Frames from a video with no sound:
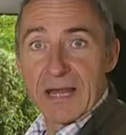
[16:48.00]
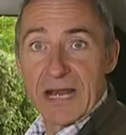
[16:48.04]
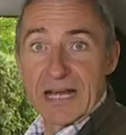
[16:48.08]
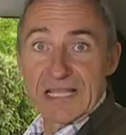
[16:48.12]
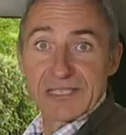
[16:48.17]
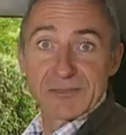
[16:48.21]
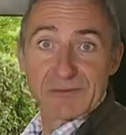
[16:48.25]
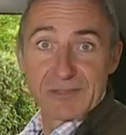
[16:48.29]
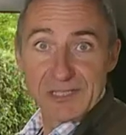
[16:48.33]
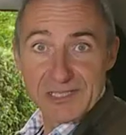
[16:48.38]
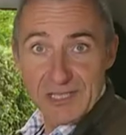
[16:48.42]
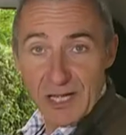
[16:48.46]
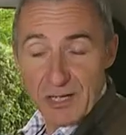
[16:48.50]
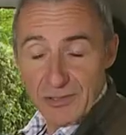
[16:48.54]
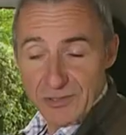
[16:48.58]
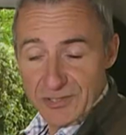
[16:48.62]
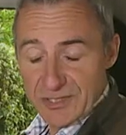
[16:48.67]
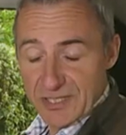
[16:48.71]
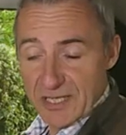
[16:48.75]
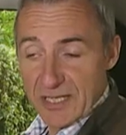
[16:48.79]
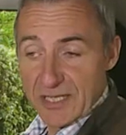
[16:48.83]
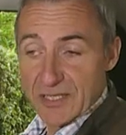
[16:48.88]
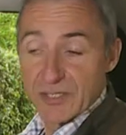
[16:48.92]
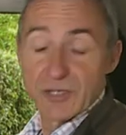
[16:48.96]
As a
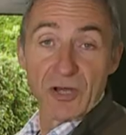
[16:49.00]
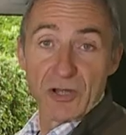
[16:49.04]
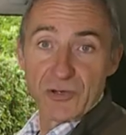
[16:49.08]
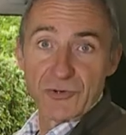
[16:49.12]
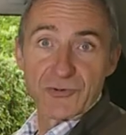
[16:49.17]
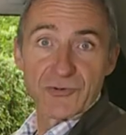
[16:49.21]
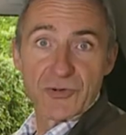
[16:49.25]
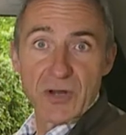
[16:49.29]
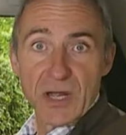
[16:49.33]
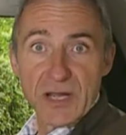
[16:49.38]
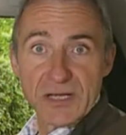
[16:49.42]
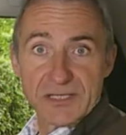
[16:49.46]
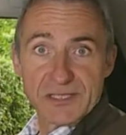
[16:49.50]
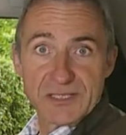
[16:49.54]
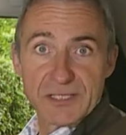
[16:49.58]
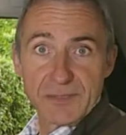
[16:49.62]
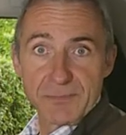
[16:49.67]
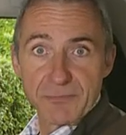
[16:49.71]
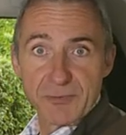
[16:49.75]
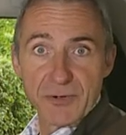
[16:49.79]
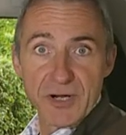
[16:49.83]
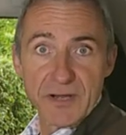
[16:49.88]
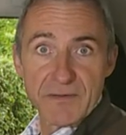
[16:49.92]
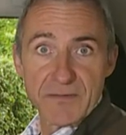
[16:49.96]
result, in contrast to
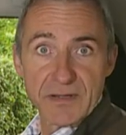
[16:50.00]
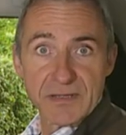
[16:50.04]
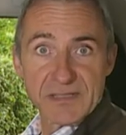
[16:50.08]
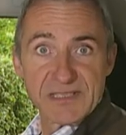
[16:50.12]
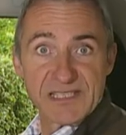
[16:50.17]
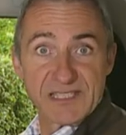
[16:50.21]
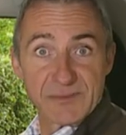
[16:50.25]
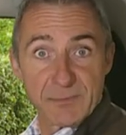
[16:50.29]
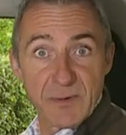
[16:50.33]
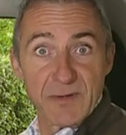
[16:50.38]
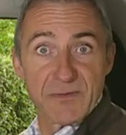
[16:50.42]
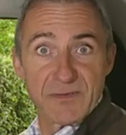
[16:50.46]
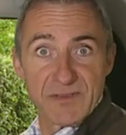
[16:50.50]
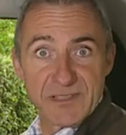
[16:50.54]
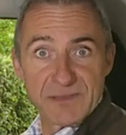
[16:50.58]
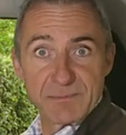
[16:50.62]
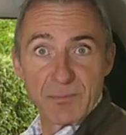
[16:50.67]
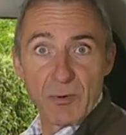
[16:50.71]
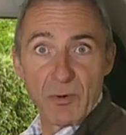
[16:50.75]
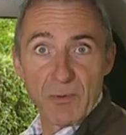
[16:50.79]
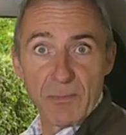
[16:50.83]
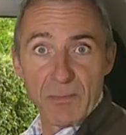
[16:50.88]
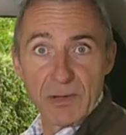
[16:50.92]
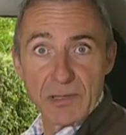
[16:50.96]
previous Swift
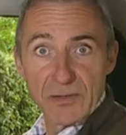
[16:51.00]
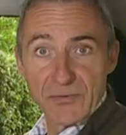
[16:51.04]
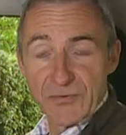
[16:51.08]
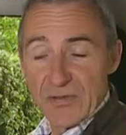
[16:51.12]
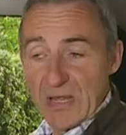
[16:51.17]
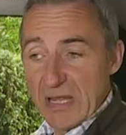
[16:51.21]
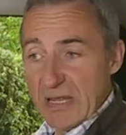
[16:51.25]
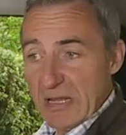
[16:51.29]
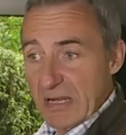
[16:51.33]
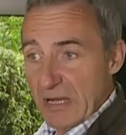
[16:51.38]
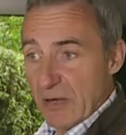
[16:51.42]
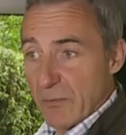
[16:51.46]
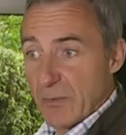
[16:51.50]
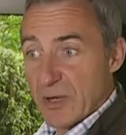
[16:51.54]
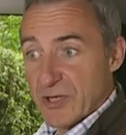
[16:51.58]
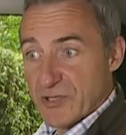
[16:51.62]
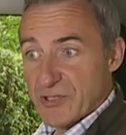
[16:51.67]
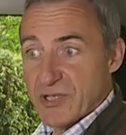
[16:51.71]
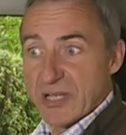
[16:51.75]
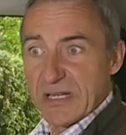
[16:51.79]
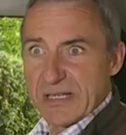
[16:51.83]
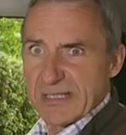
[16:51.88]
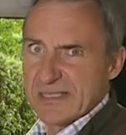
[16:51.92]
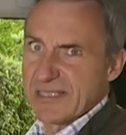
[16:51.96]
Sport models,
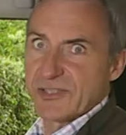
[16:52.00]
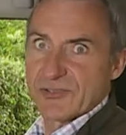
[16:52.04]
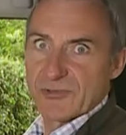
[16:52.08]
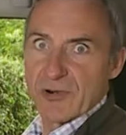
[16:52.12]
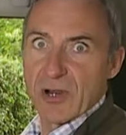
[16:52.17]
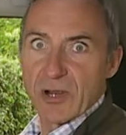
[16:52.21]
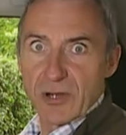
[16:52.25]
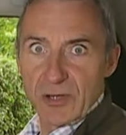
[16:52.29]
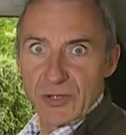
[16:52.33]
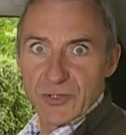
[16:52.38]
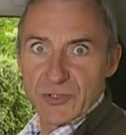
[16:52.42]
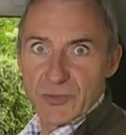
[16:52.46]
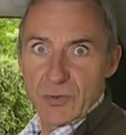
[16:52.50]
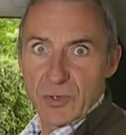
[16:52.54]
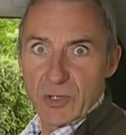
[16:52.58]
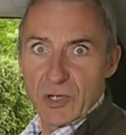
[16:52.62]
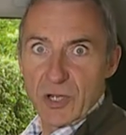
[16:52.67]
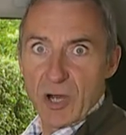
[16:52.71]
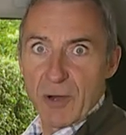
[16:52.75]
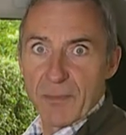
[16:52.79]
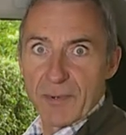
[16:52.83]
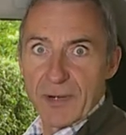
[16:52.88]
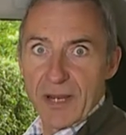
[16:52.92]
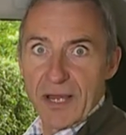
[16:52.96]
which struggled to
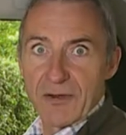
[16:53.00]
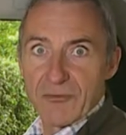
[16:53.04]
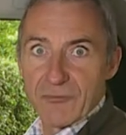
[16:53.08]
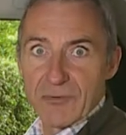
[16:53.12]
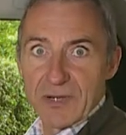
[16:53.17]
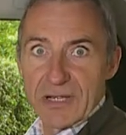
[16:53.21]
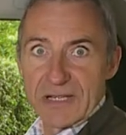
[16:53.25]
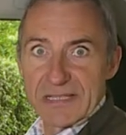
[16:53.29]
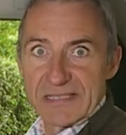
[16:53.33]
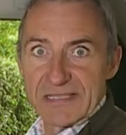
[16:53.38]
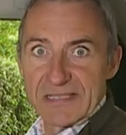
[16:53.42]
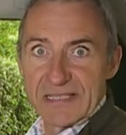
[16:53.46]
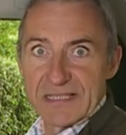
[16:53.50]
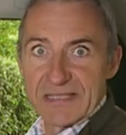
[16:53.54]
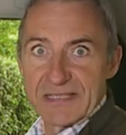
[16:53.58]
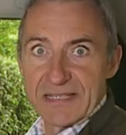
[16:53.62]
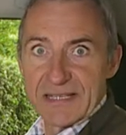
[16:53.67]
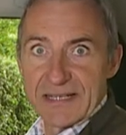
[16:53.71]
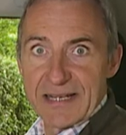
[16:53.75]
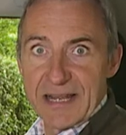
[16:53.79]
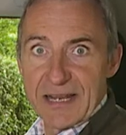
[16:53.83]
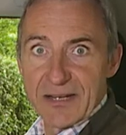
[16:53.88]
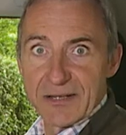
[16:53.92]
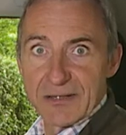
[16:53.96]
accommodate
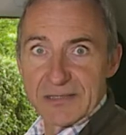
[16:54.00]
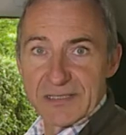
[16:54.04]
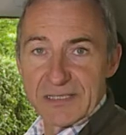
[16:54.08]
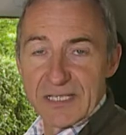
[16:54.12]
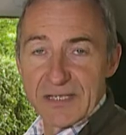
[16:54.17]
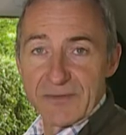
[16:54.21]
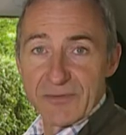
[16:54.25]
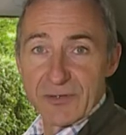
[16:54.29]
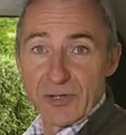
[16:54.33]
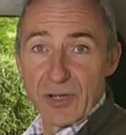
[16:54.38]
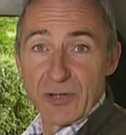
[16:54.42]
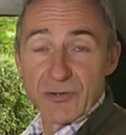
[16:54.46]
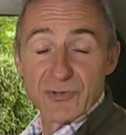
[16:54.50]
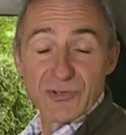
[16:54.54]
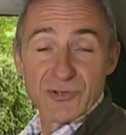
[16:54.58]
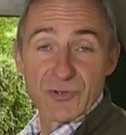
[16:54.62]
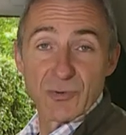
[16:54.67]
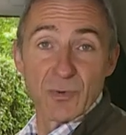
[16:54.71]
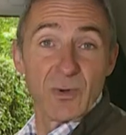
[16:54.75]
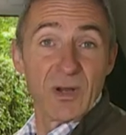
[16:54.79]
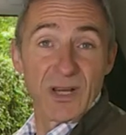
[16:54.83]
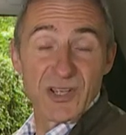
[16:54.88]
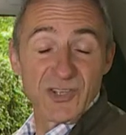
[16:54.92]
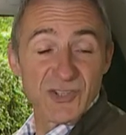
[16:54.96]
rear-seated adults even on
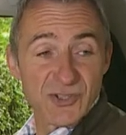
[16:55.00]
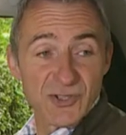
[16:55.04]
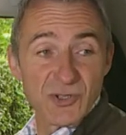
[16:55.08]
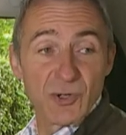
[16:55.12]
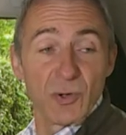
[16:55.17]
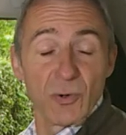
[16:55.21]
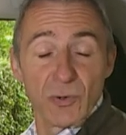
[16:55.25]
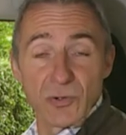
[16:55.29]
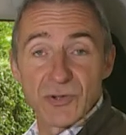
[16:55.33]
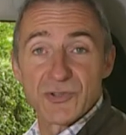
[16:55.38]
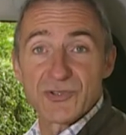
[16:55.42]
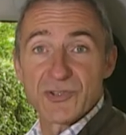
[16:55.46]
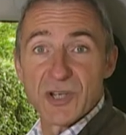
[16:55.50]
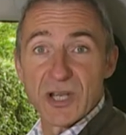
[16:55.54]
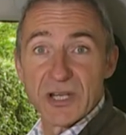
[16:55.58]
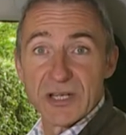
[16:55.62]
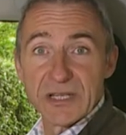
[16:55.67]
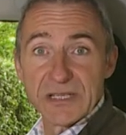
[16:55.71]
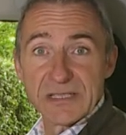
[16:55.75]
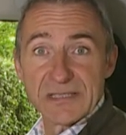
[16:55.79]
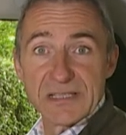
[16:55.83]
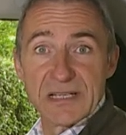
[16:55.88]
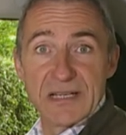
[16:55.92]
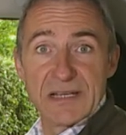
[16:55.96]
quite short
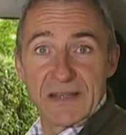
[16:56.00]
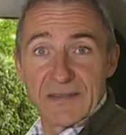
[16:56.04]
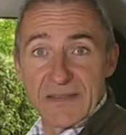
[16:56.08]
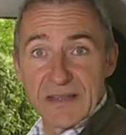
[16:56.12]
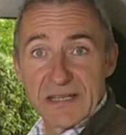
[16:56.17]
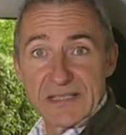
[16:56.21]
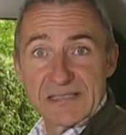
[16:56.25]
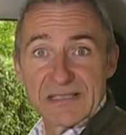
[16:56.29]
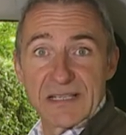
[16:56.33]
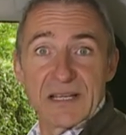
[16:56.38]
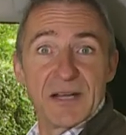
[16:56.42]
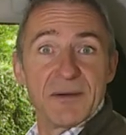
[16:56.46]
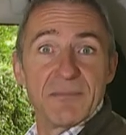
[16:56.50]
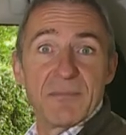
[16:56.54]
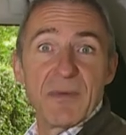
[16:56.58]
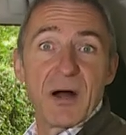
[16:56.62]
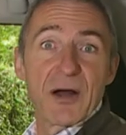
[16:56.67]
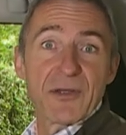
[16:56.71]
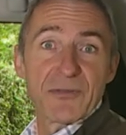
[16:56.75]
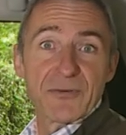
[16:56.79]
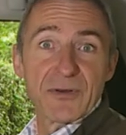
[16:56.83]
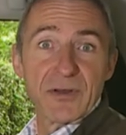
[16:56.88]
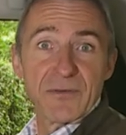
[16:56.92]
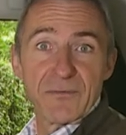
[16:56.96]
journeys, this
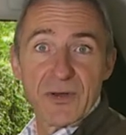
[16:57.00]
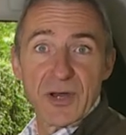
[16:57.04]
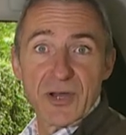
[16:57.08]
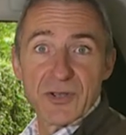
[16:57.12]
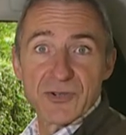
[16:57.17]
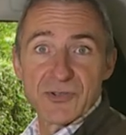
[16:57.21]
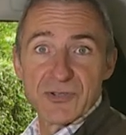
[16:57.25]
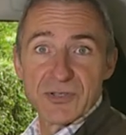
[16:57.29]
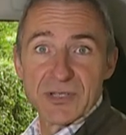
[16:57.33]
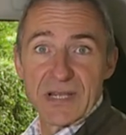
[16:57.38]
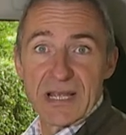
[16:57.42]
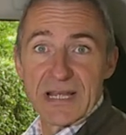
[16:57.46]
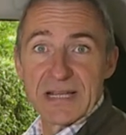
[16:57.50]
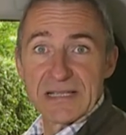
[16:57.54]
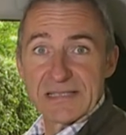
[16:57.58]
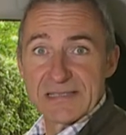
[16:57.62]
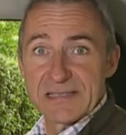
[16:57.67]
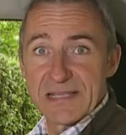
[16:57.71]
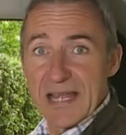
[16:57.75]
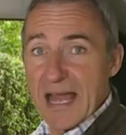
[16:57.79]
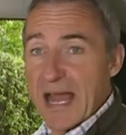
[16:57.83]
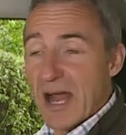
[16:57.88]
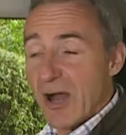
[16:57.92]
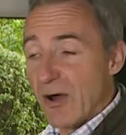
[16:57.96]
Mark III version is
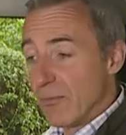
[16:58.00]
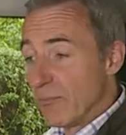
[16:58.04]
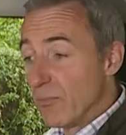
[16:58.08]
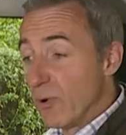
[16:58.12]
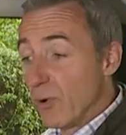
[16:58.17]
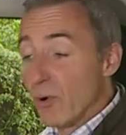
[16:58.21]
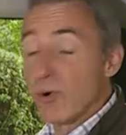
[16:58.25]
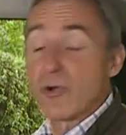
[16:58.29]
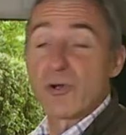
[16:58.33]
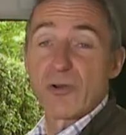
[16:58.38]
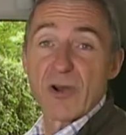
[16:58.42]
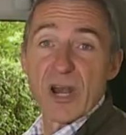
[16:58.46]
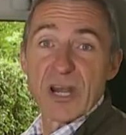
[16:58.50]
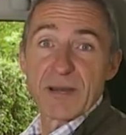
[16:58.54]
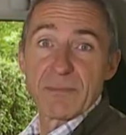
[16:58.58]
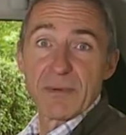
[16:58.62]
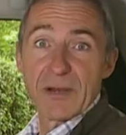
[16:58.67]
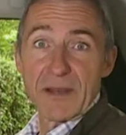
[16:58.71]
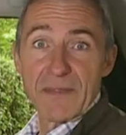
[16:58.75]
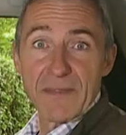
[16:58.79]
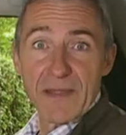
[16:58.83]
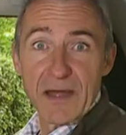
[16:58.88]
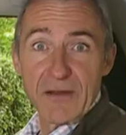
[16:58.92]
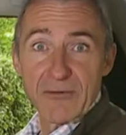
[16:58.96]
now more
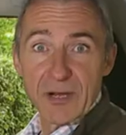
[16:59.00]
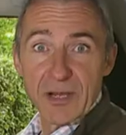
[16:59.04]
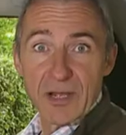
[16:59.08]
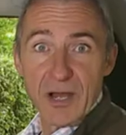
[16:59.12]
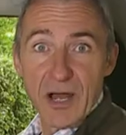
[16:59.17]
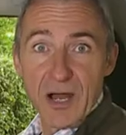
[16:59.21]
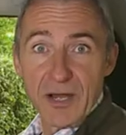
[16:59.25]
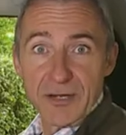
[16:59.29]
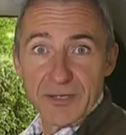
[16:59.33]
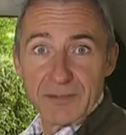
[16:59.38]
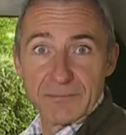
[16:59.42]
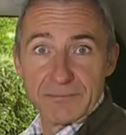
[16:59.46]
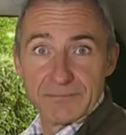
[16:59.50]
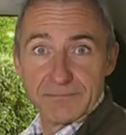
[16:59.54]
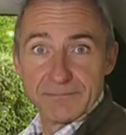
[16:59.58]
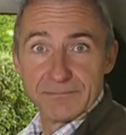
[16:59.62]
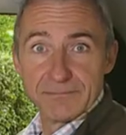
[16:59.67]
credible in that regard.